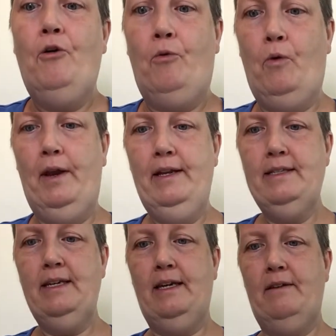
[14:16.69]
what
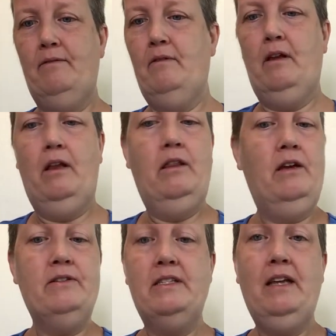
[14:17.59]
is it?
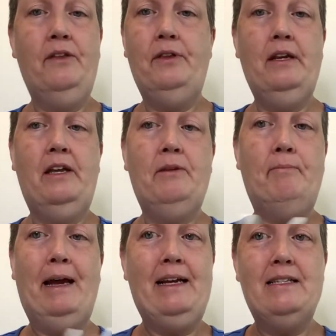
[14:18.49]
There's nothing on the
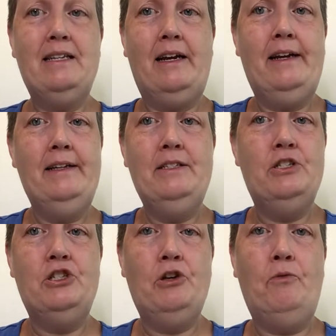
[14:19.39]
back side to
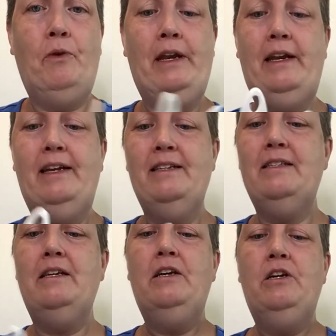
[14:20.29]
show what it
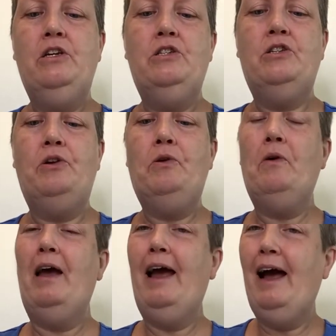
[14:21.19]
is. So you
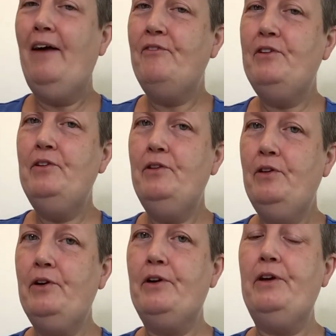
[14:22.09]
have to
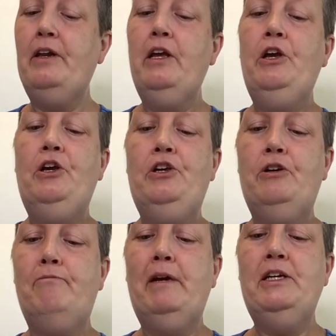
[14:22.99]
learn
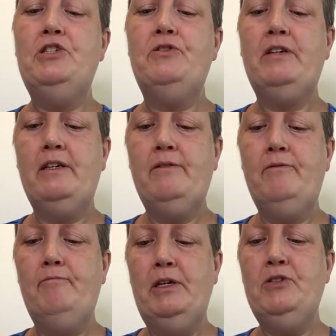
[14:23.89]
your
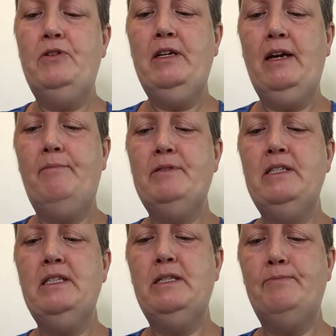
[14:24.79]
measuring cups
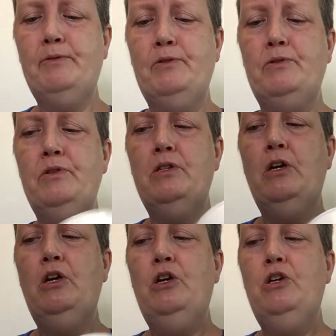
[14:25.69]
and spoons.
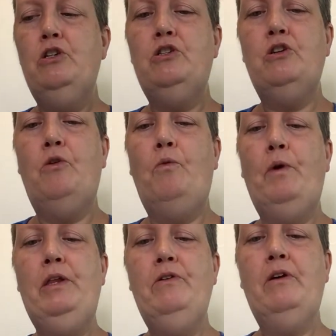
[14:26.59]
So
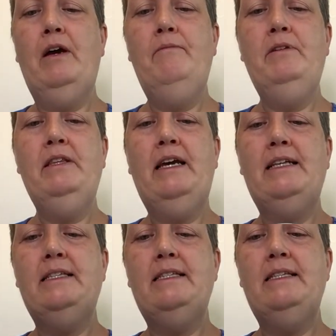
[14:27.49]
when you come to
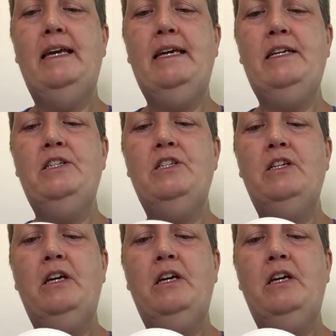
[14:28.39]
that stage,